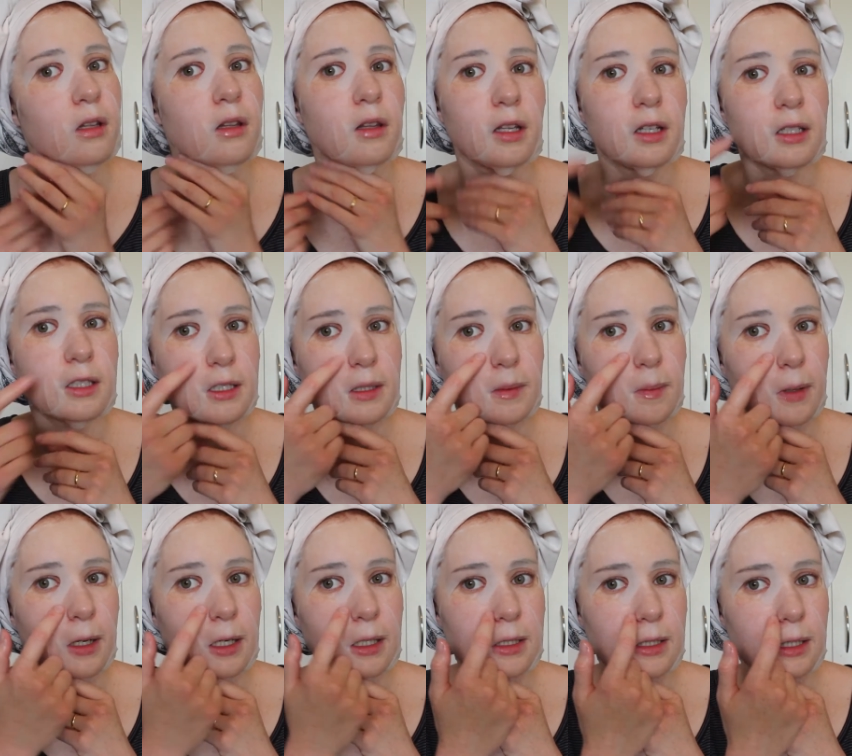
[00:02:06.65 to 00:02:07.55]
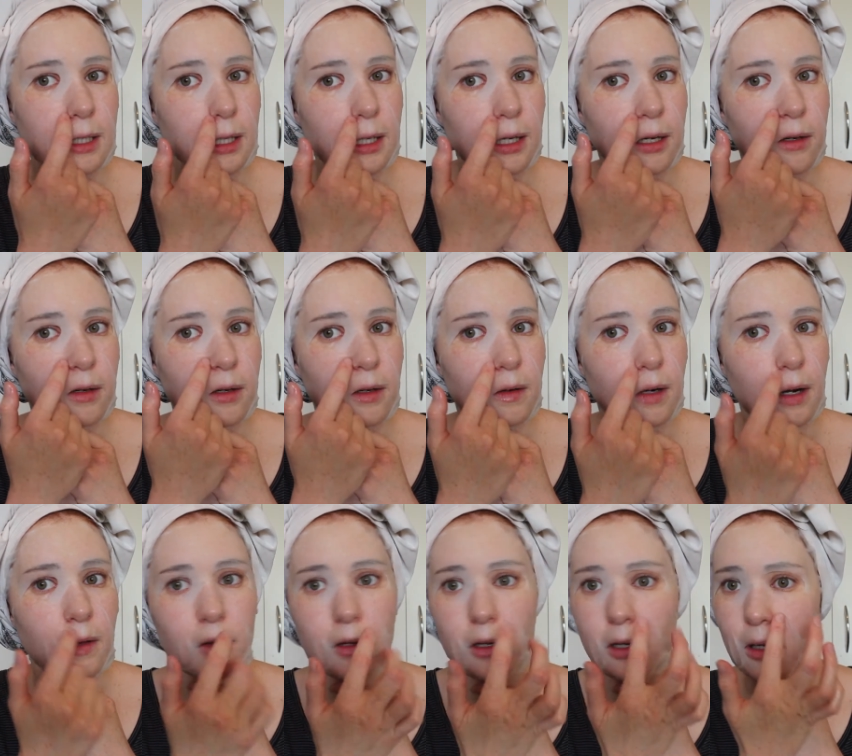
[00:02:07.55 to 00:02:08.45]
the space here
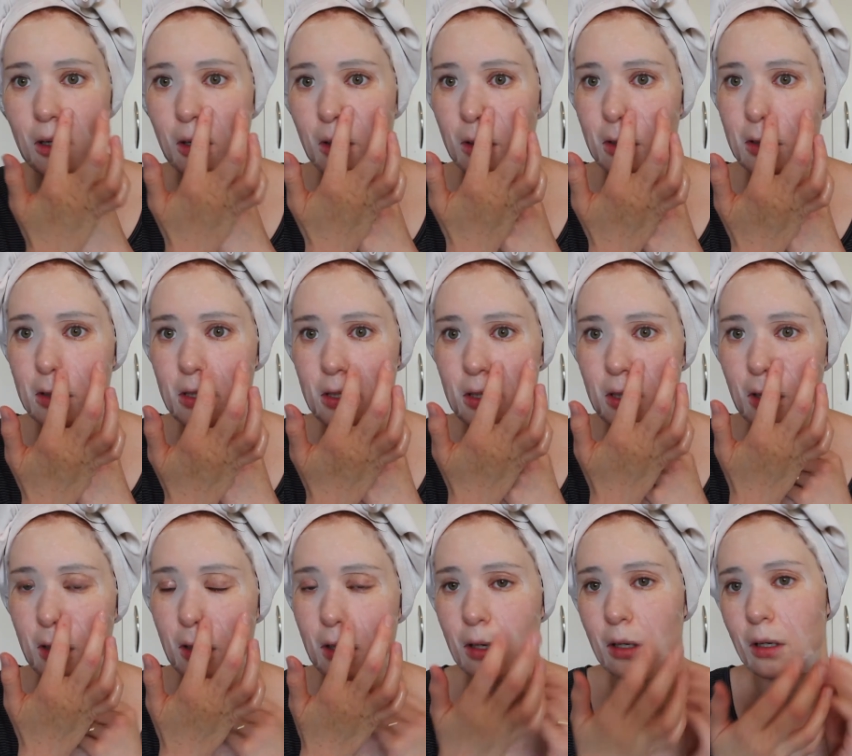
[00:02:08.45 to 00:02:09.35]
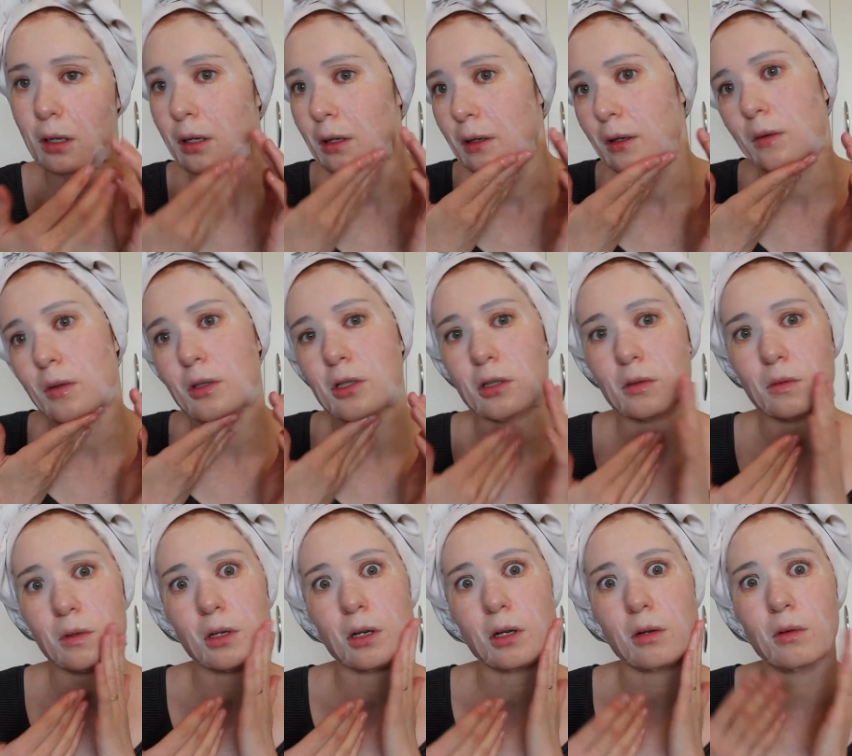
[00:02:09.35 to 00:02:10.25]
around the nose, which is
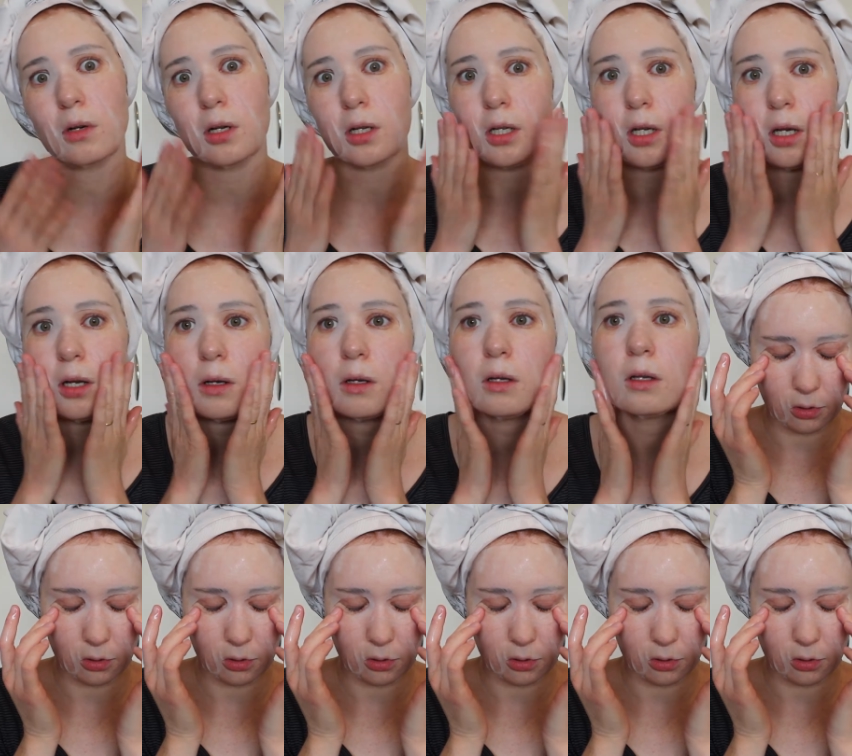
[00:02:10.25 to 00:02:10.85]
where I want it.